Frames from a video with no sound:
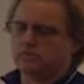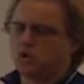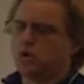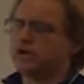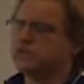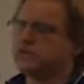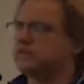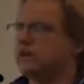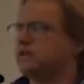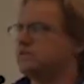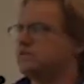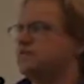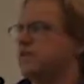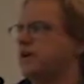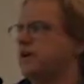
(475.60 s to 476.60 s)
quite
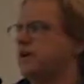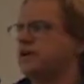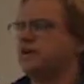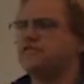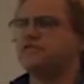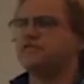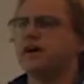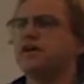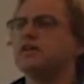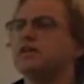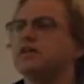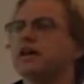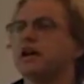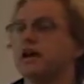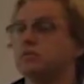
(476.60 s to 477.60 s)
satisfying, and I felt
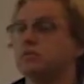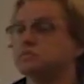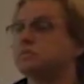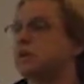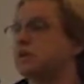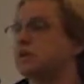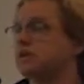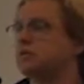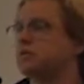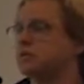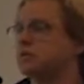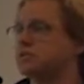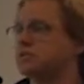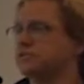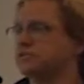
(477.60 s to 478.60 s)
like I was making a
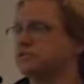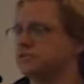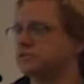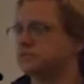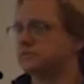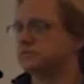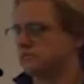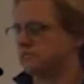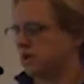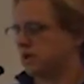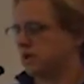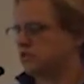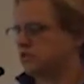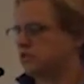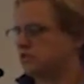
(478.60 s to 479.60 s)
real difference
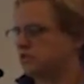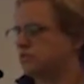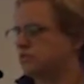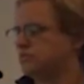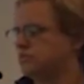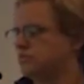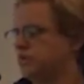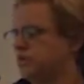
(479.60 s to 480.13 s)
to the